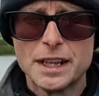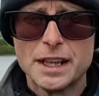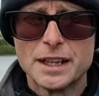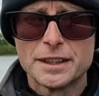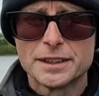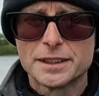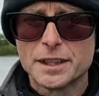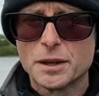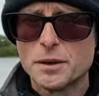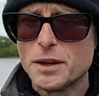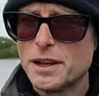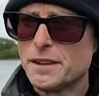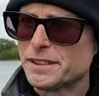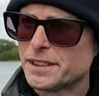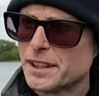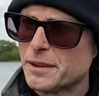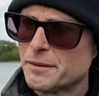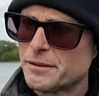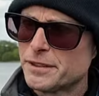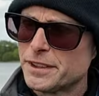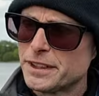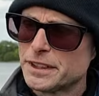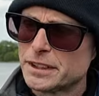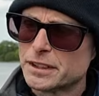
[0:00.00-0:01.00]
So if
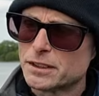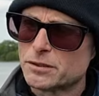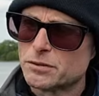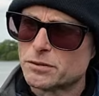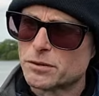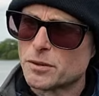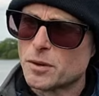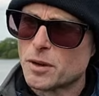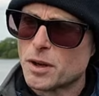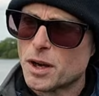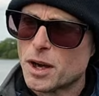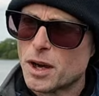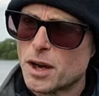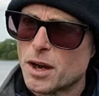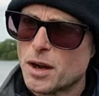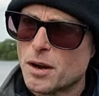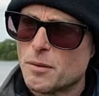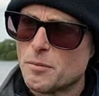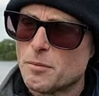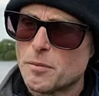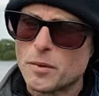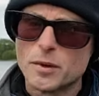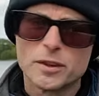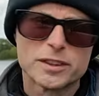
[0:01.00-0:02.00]
something's
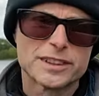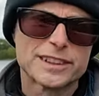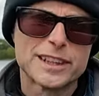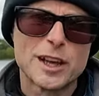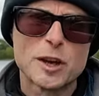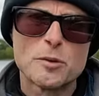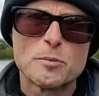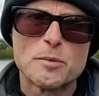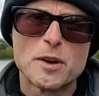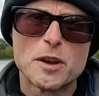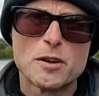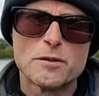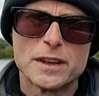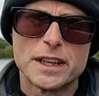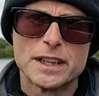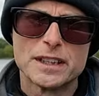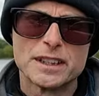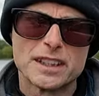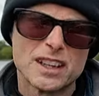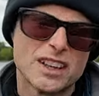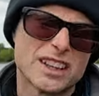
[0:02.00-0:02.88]
slow moving,